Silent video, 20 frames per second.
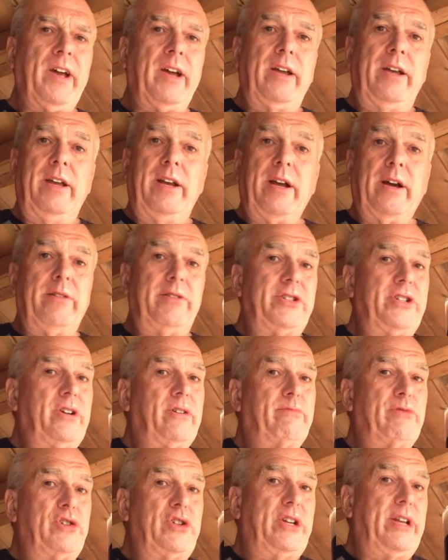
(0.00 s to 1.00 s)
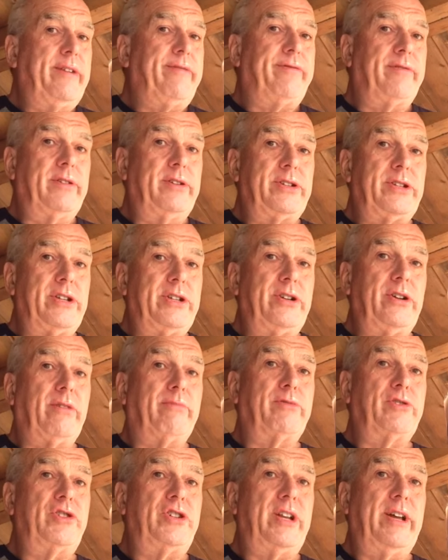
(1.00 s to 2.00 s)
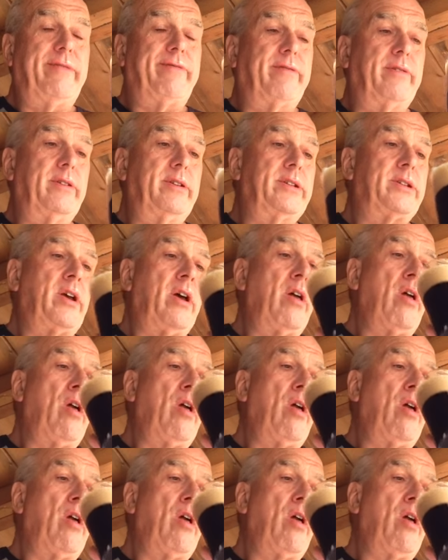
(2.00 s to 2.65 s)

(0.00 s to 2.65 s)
You know, there's not much difference. There's not much difference.